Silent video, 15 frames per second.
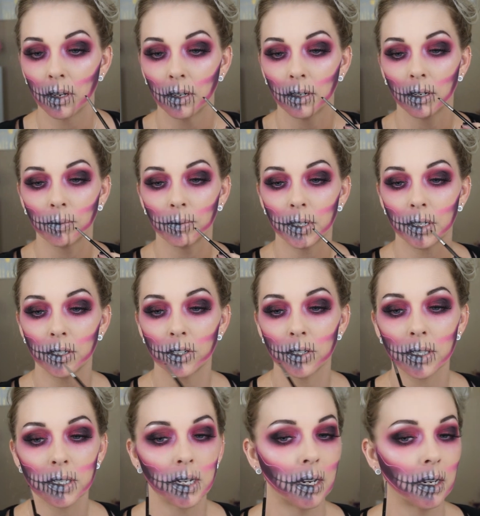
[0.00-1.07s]
I'm going to
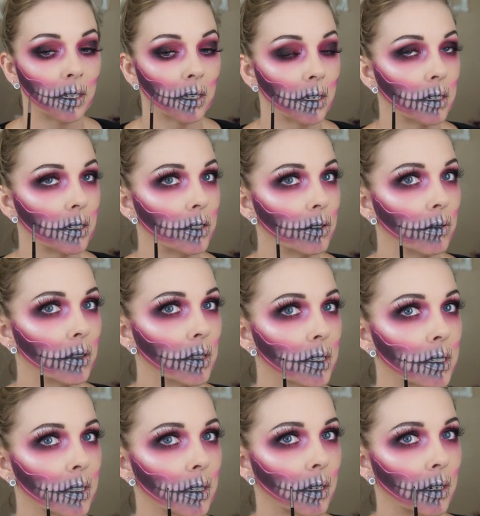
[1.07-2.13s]
just take and do
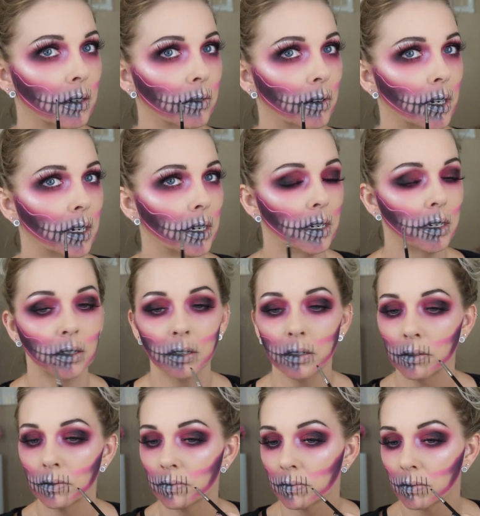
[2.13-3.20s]
this line right here,
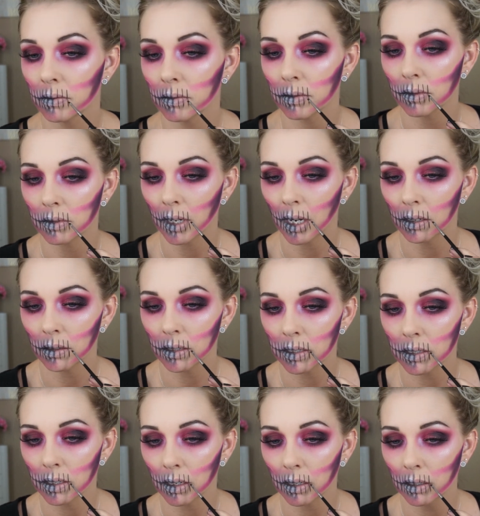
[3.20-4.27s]
out the
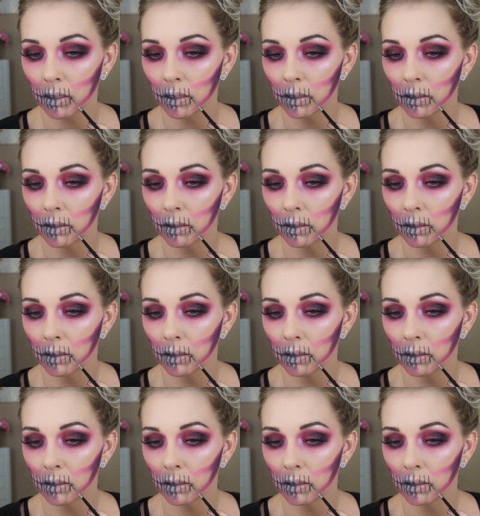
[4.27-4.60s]
side.